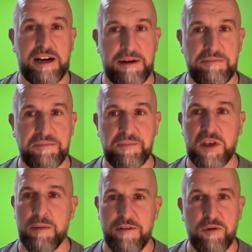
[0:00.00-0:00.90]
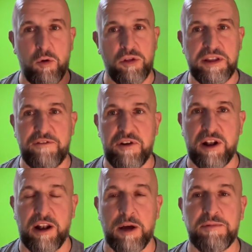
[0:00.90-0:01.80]
coming from all the
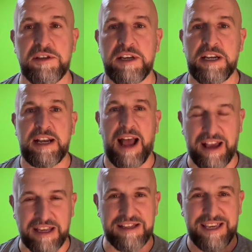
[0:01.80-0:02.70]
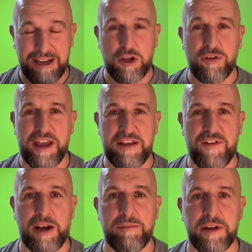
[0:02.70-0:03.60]
different clubs, and continue their
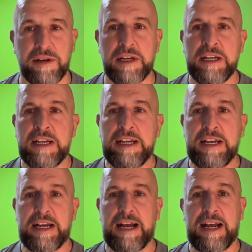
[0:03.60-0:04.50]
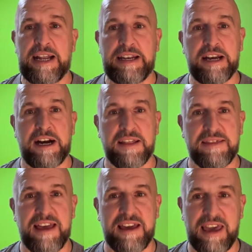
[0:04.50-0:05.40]
development. And I
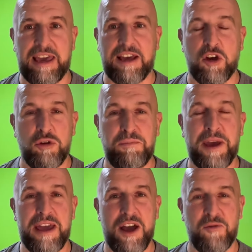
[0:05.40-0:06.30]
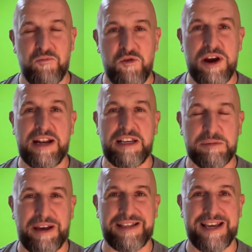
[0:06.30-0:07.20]
think it could be a really
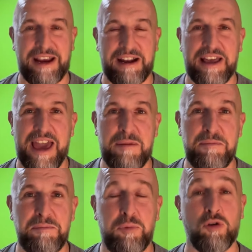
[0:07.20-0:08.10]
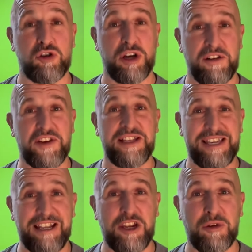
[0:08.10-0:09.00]
spectacular game. Portugal have
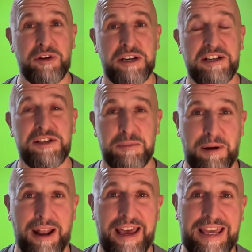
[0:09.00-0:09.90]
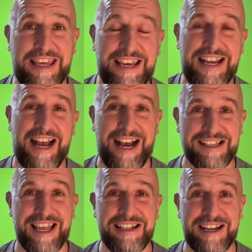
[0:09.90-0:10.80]
continued to play
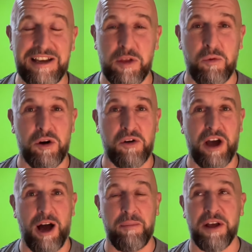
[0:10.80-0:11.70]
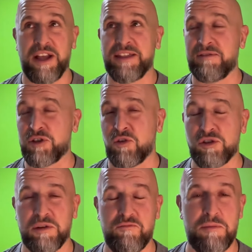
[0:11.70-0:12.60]
as they did in the World Cup. They've
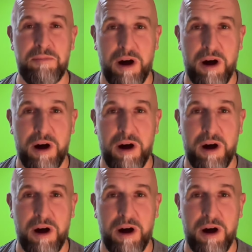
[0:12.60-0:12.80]
scored some